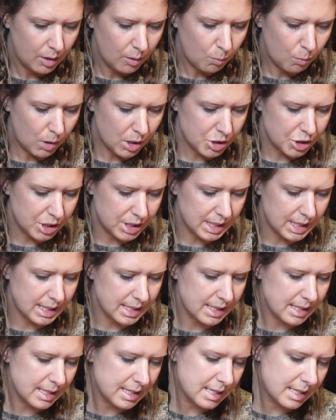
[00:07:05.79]
Washington
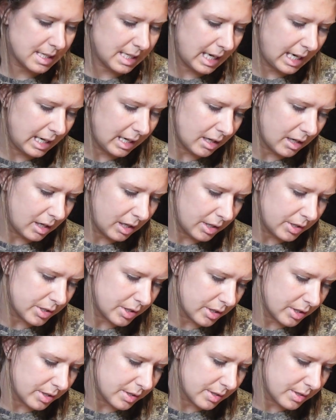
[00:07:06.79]
State
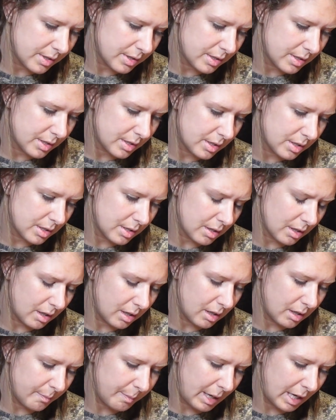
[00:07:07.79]
Hunters
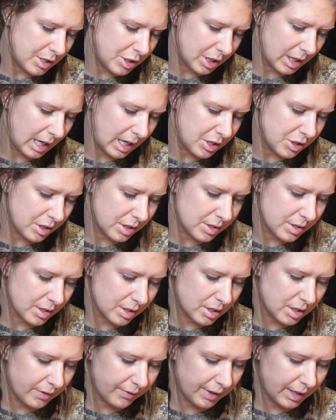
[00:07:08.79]
Education
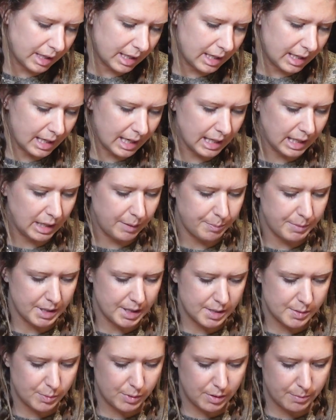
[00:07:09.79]
Certificate, and I keep
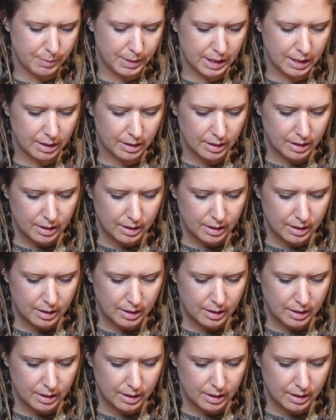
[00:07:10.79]
this with me.